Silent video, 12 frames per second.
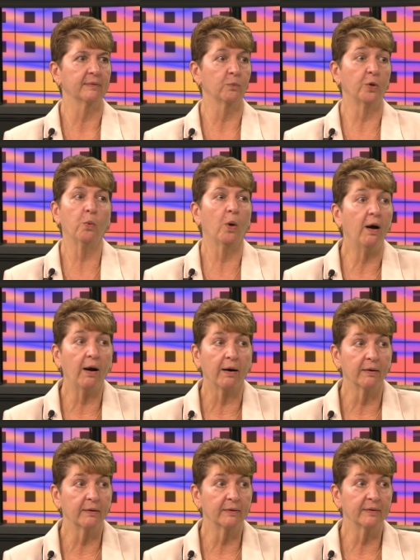Well, you
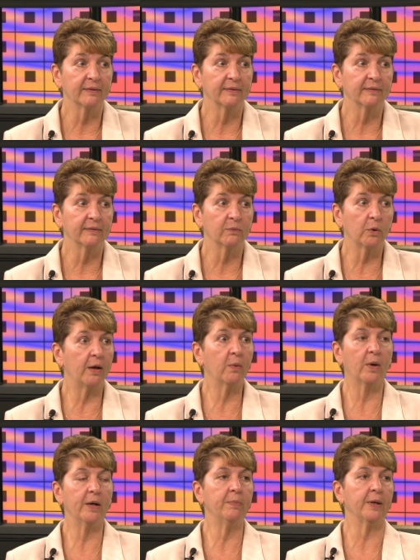are. Well, I
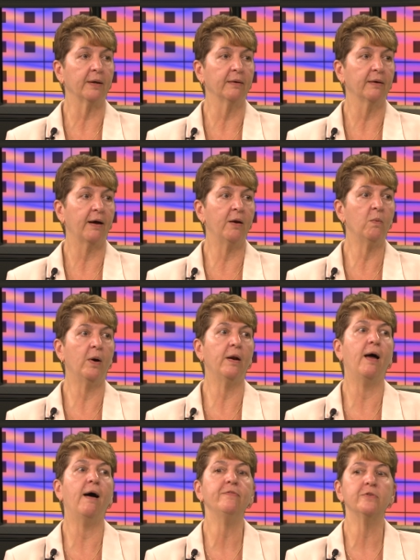don't want to be. I don't want
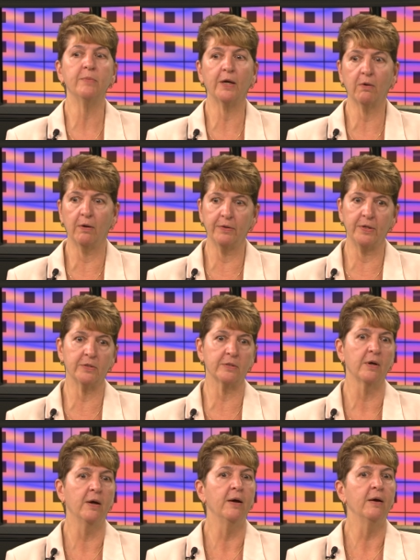to have to make all these,
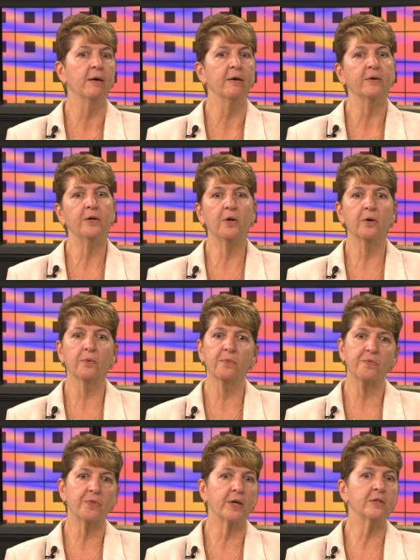you
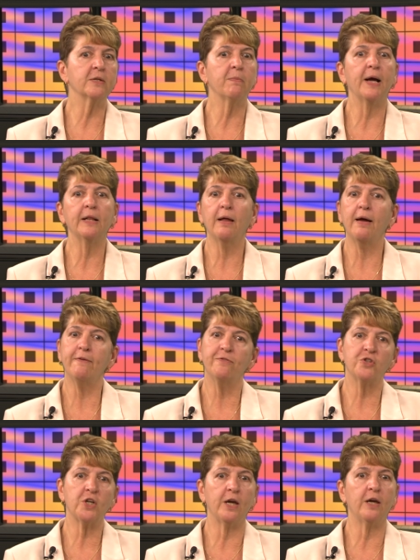know, things in my
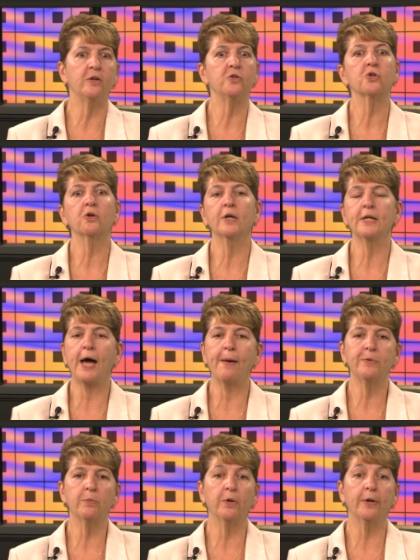life change or
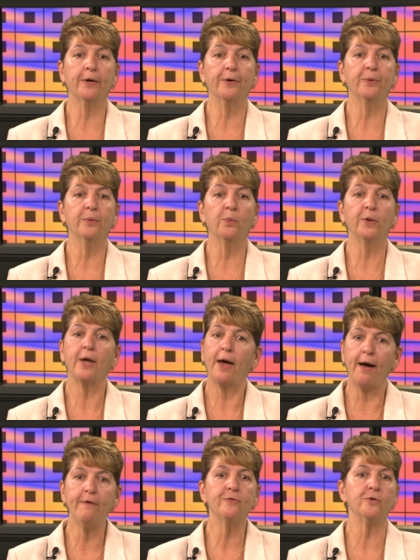adaptable. I go, well, you
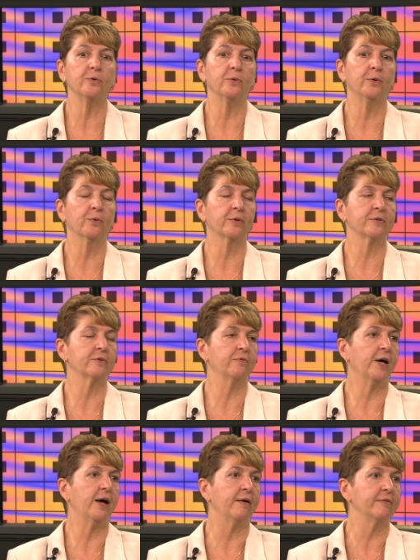have to in order to
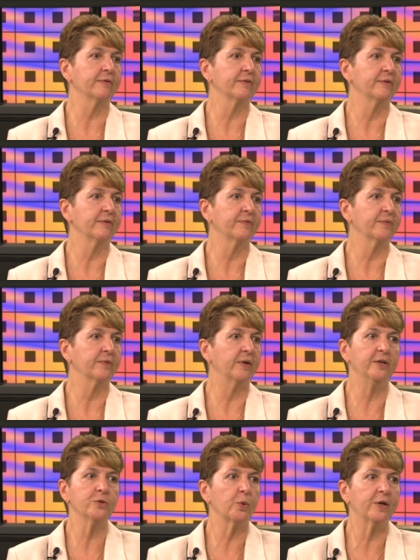survive.
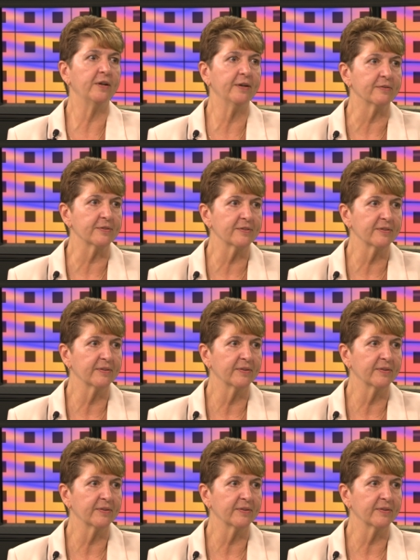It is what it is.